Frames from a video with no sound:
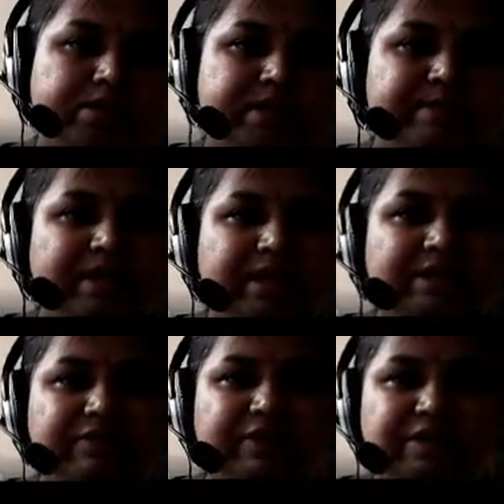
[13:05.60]

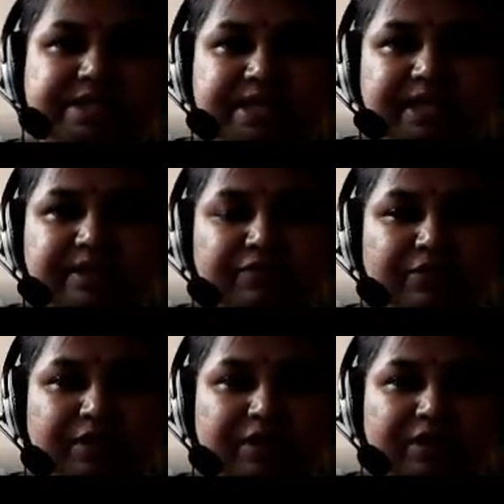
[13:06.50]
Similarly, we will see
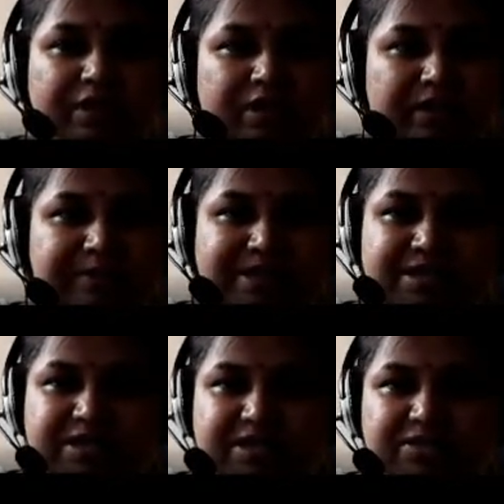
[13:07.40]
for the color
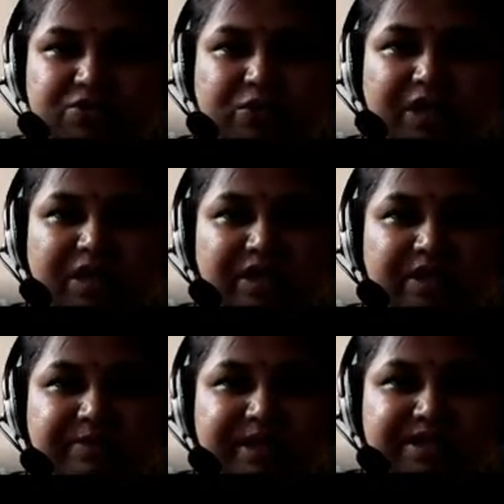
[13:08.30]
images. So color
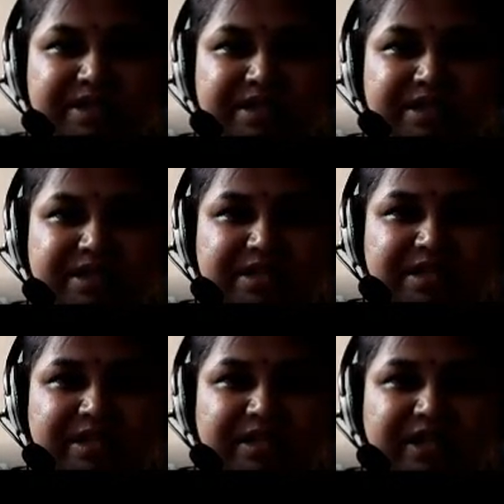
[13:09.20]
images,
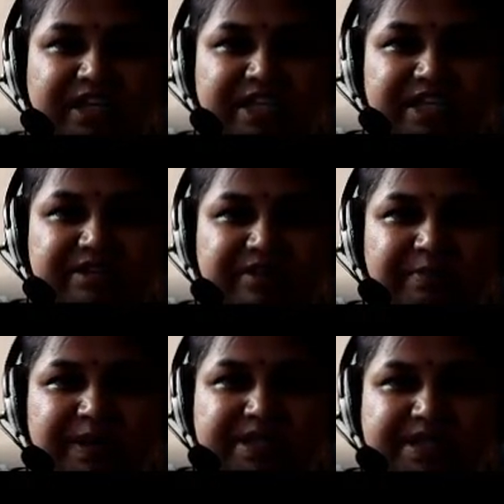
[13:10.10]
here each and every
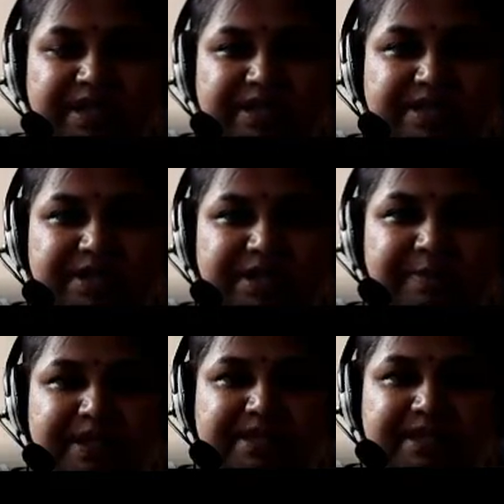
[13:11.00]
pixel is
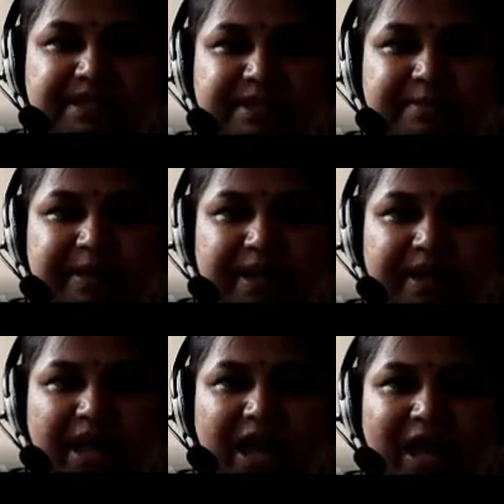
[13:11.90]
represented by
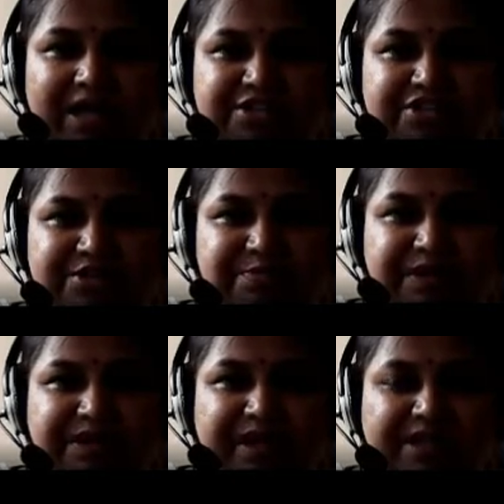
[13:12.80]

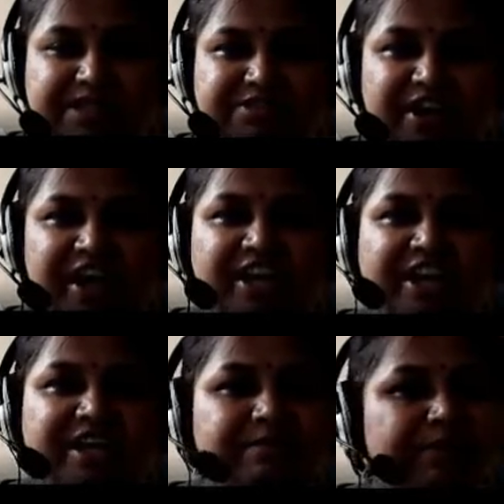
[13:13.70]
RGB, that is red,
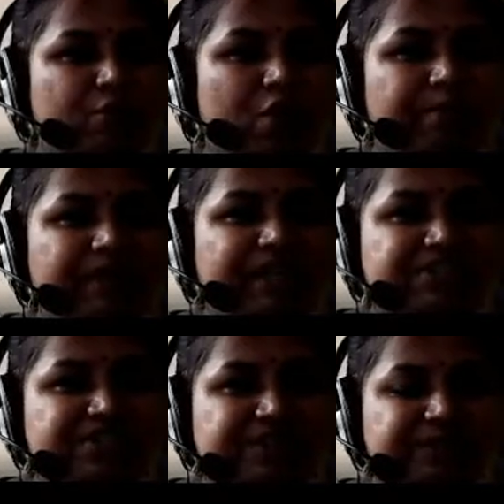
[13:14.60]
green, blue combination,